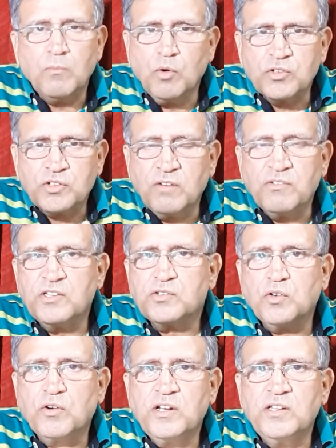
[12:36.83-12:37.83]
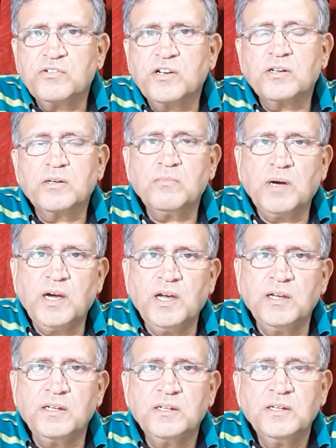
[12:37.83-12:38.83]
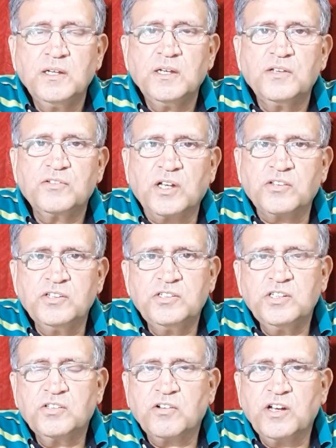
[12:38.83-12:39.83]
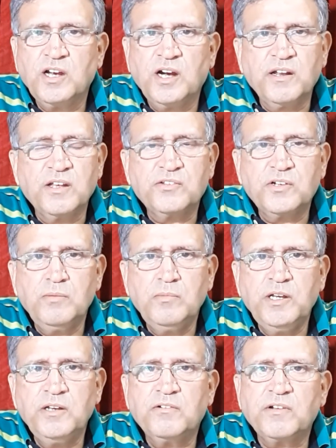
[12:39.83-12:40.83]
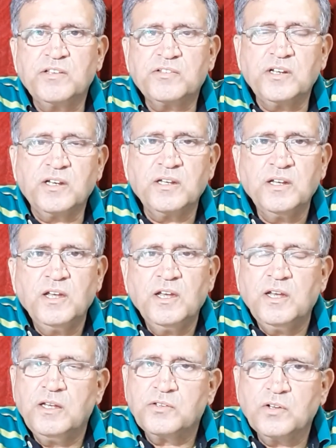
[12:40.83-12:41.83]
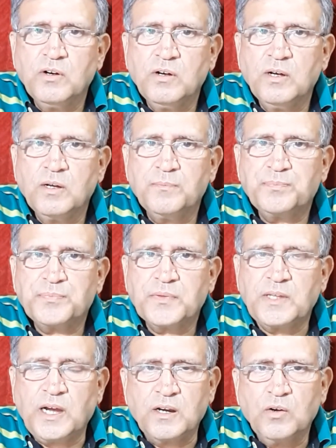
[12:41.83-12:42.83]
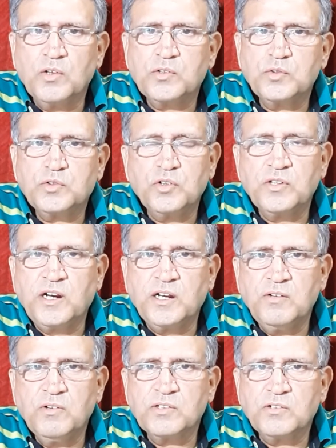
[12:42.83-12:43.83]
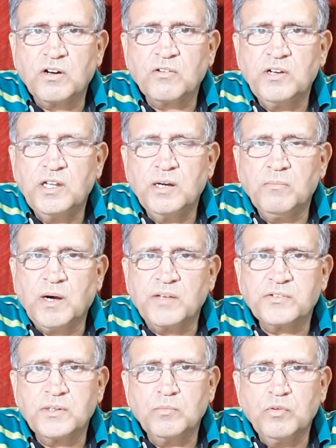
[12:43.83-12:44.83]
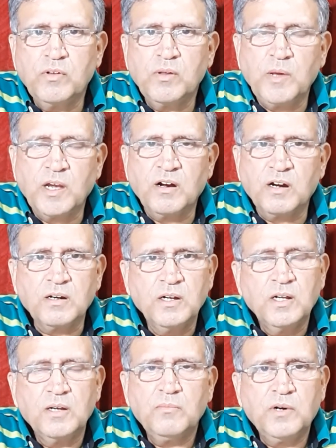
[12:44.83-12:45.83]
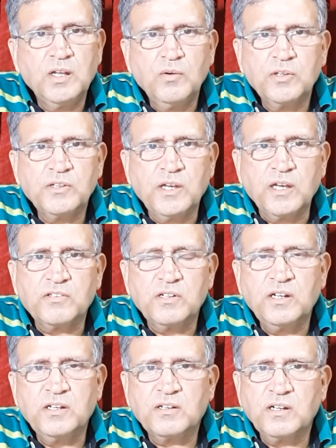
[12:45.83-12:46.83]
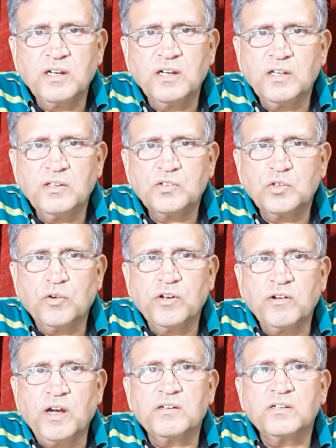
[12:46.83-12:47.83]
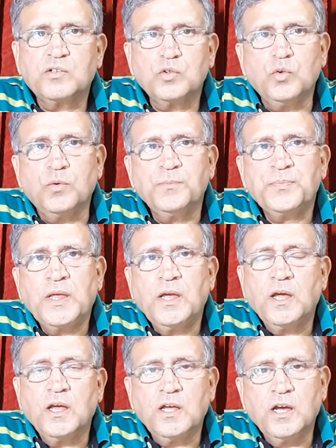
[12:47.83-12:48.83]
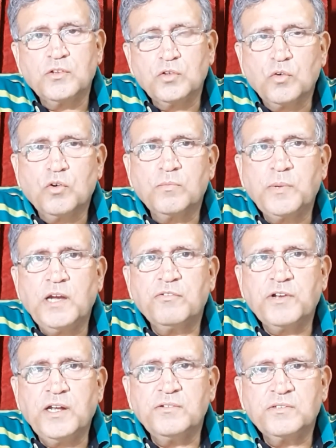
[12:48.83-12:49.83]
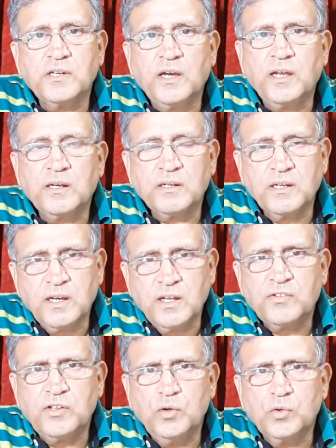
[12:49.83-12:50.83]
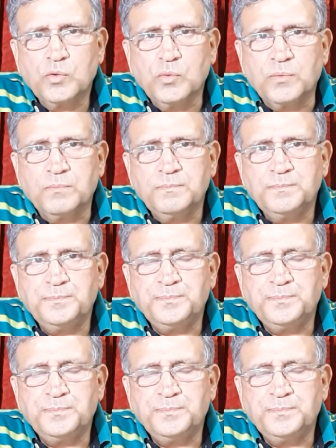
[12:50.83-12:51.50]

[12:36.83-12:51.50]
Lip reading: most of these stories written by Satyajit Ray are extremely interesting. So that goes to show that he was not only a master movie maker, but he was an excellent story writer too. So goodbye friends, and see you soon.